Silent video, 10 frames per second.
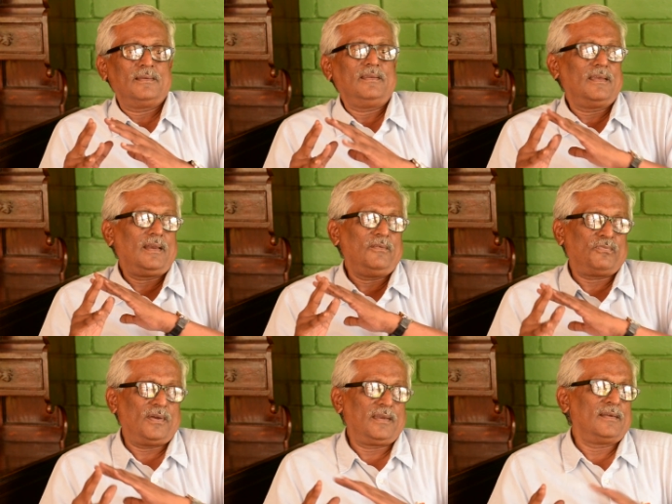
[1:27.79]
nearly
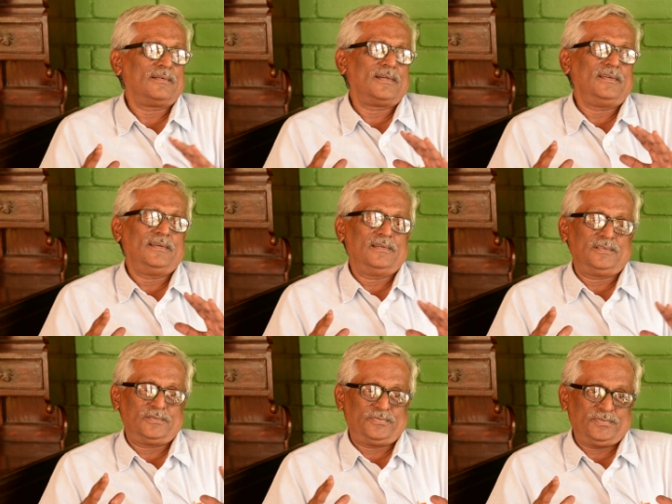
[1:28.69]
500 years
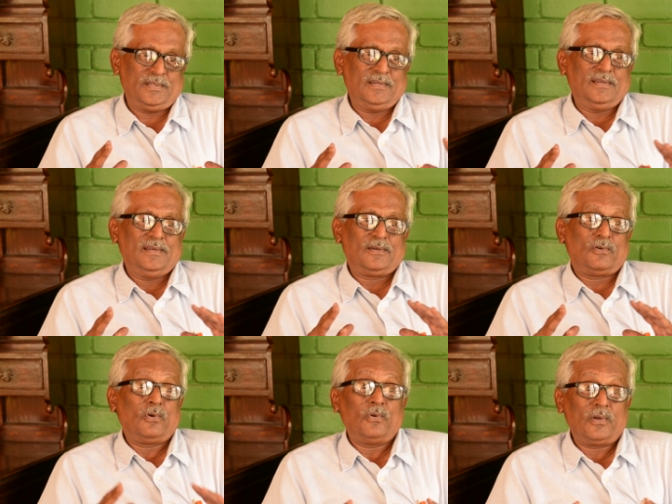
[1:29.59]
of
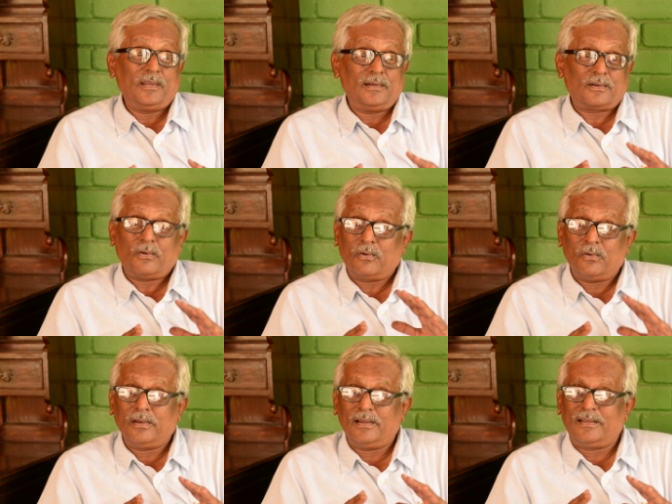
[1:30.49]

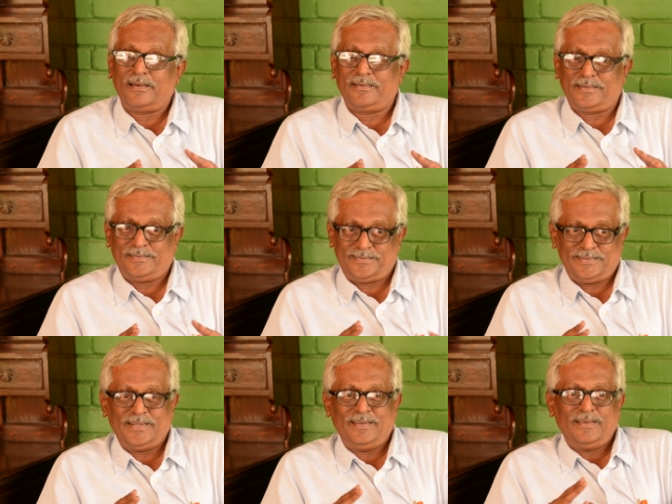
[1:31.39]
colonial heritage.
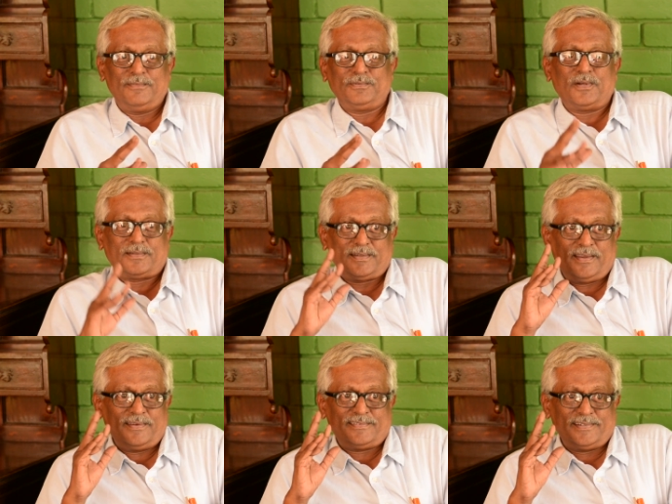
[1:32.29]
It's not
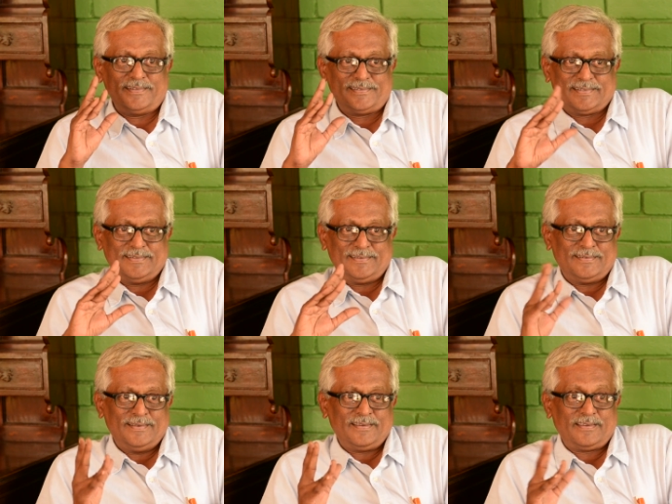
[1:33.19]
ancient
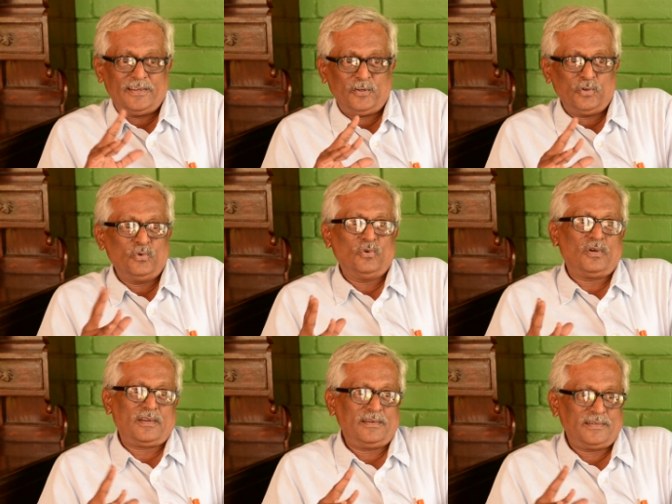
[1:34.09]
Hindu
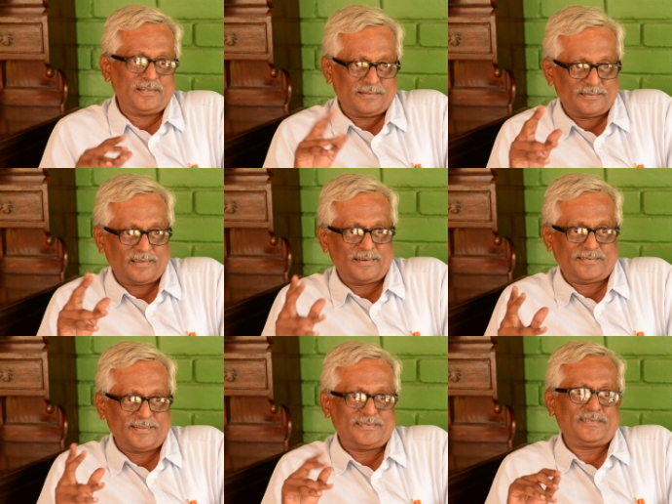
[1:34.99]
or Indian
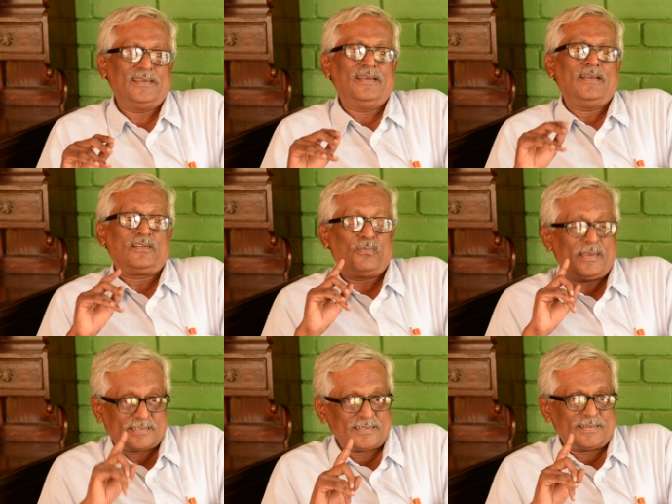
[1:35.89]
heritage,
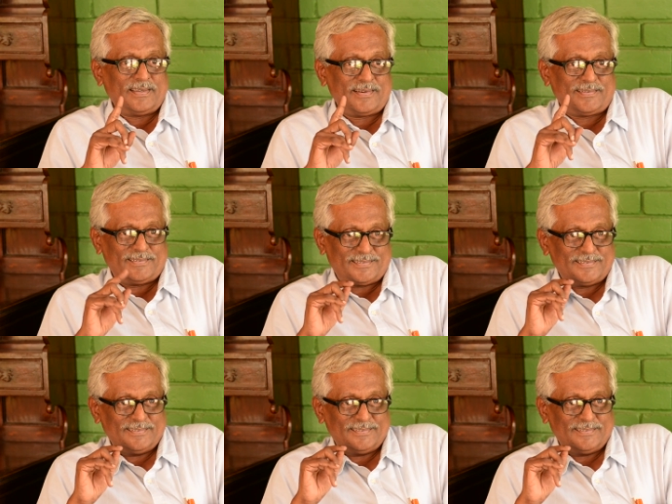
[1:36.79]
Western heritage.